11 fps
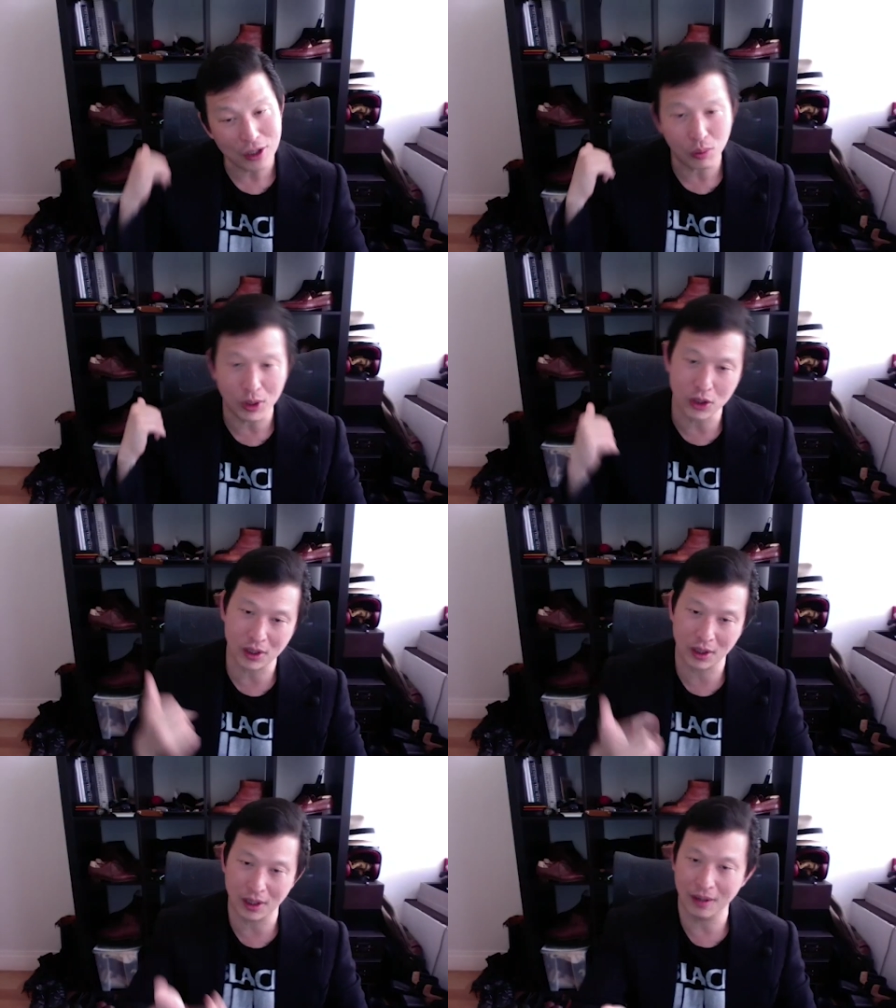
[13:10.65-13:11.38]
We just
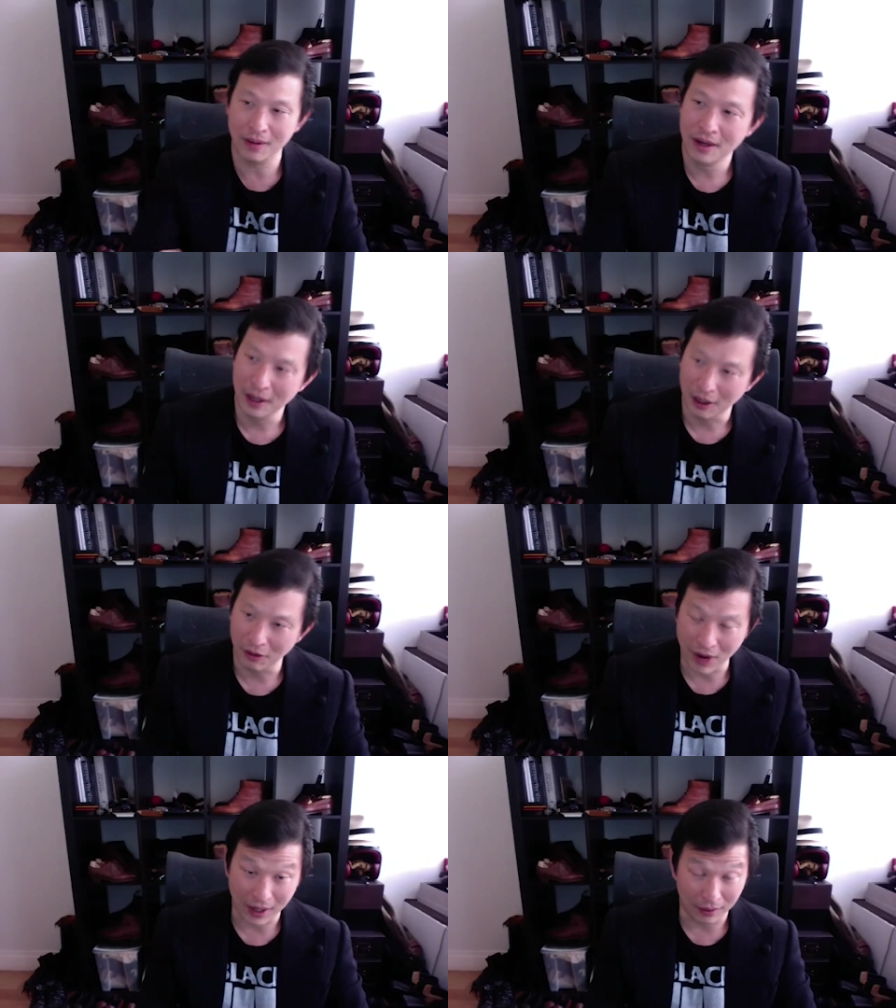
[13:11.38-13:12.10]
did a
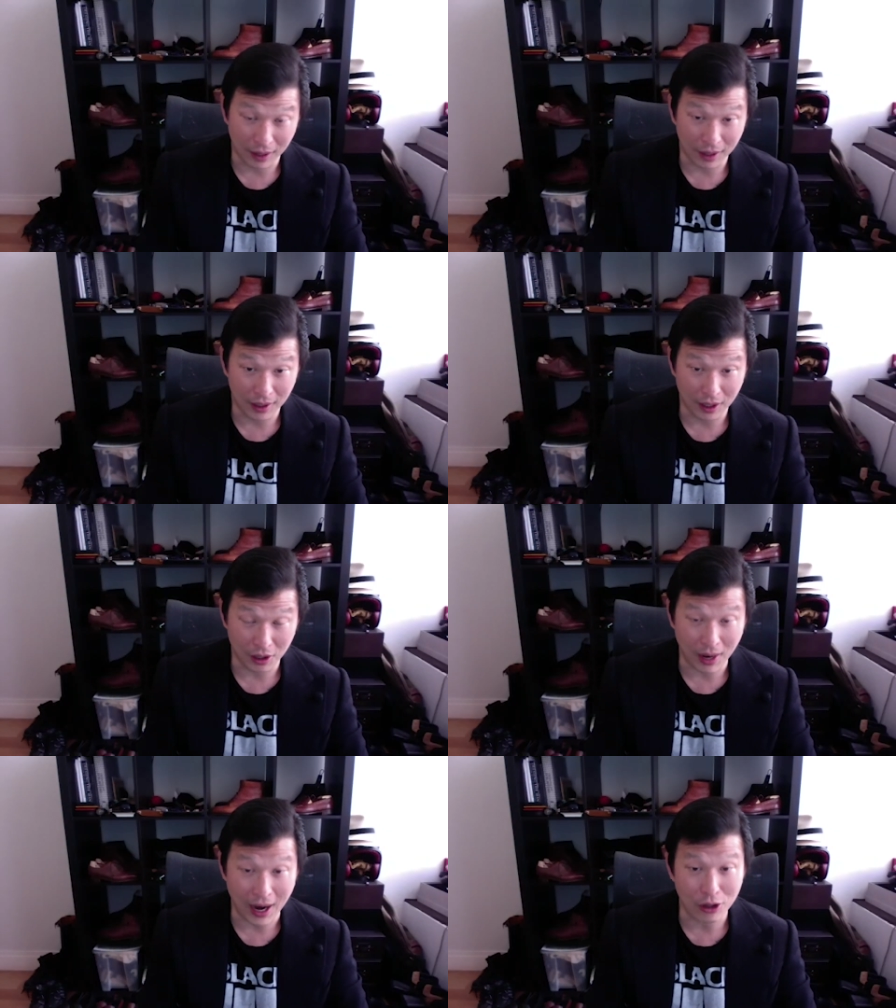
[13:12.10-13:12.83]
event in London at
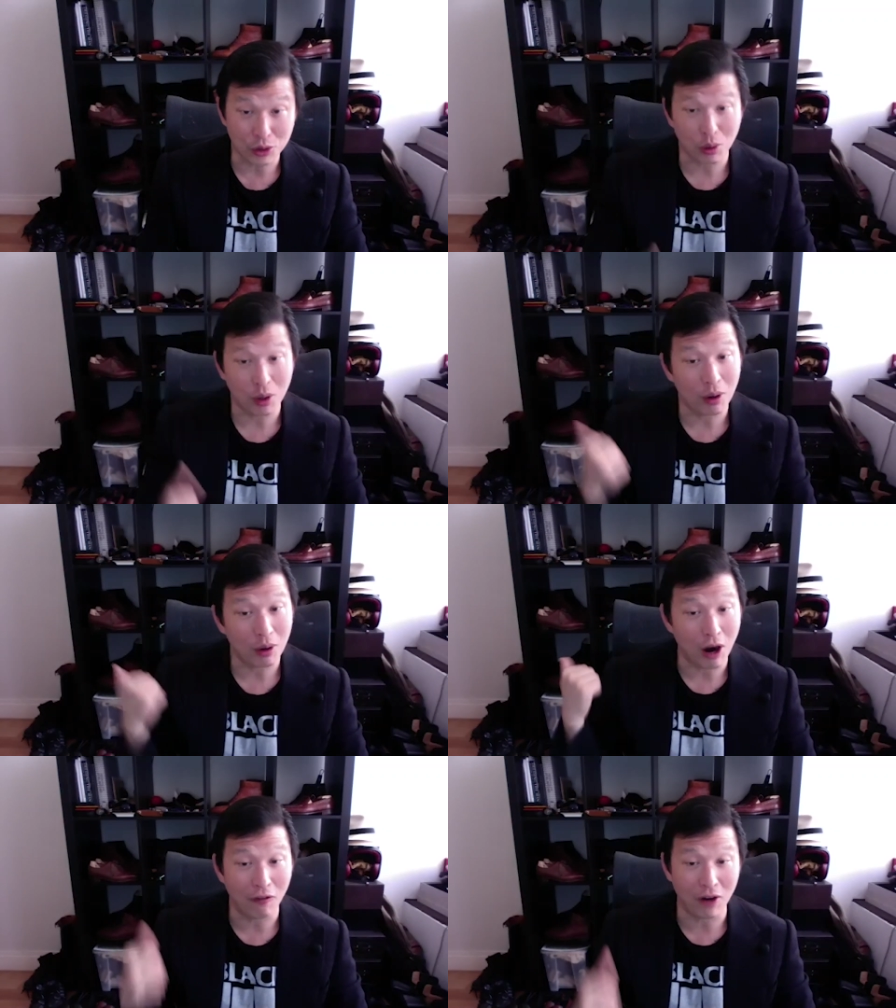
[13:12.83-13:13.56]
your house where
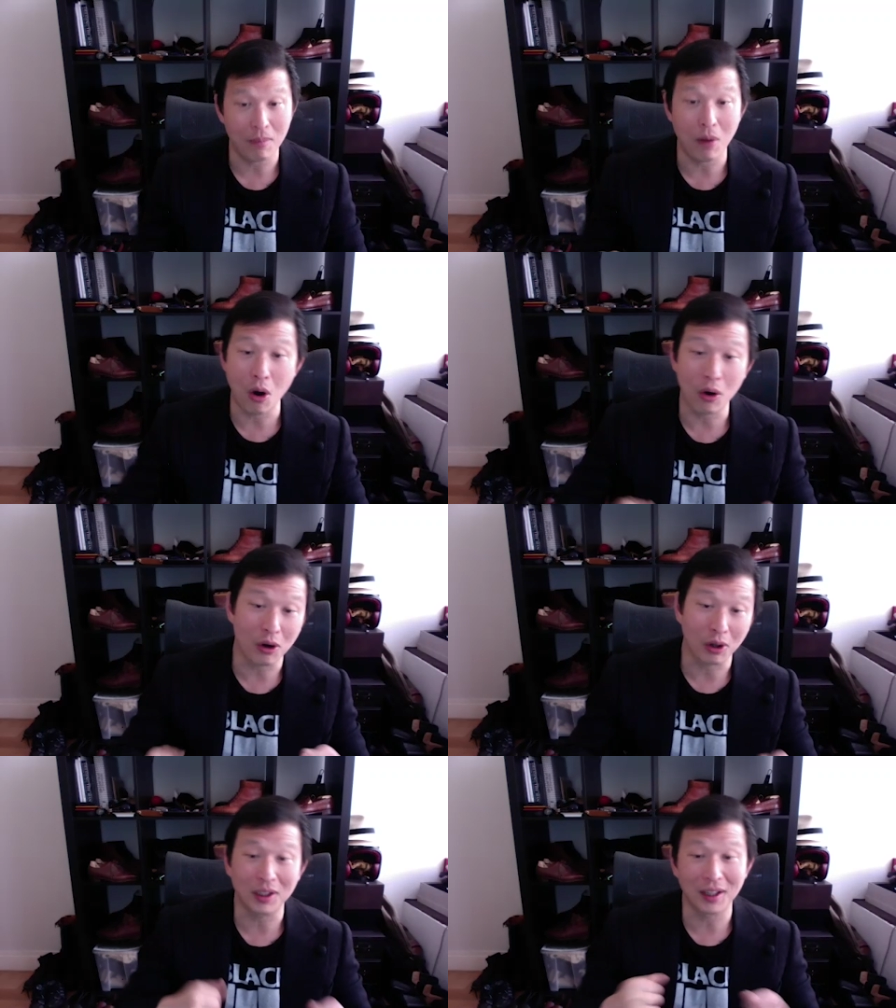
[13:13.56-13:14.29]
our friend Mo
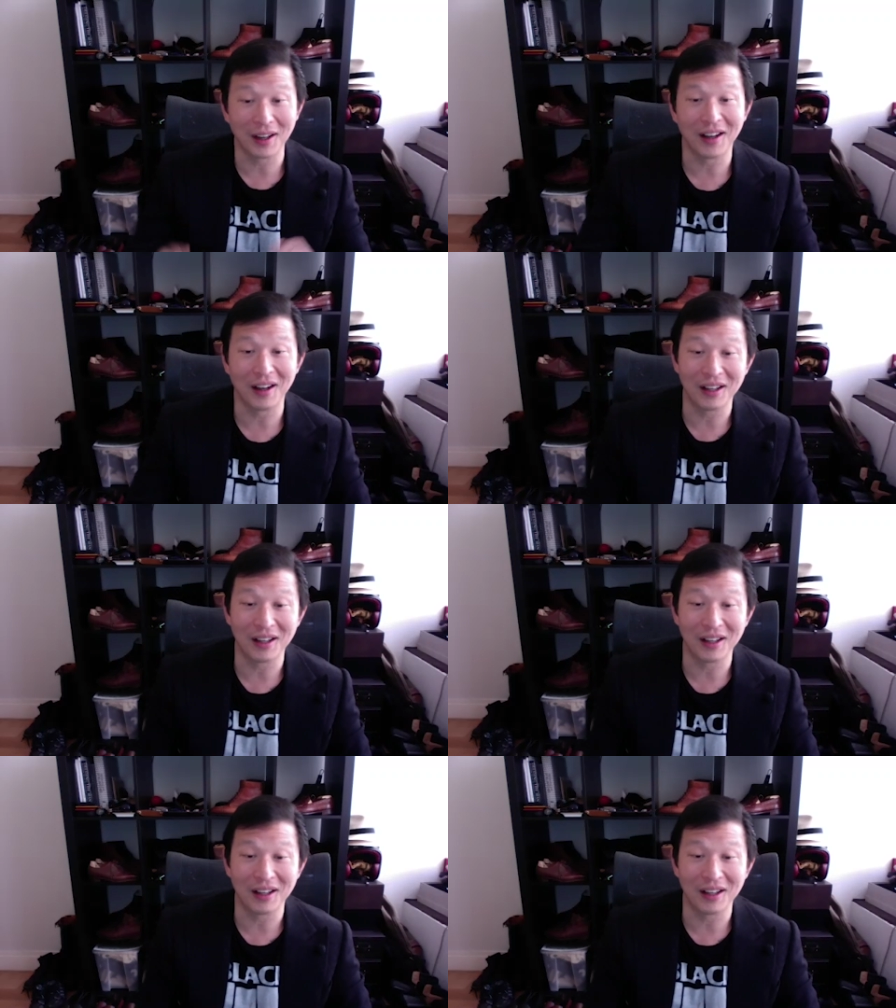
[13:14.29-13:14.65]
cooked uh,